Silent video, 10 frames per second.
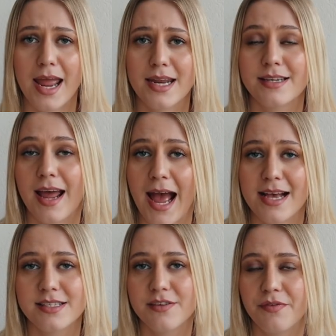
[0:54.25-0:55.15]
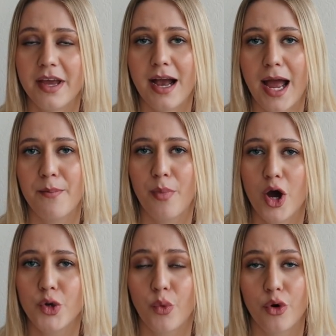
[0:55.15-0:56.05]
And as the thing I
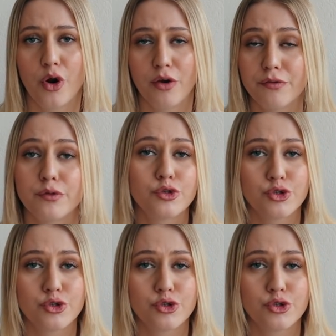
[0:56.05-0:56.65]
bought were of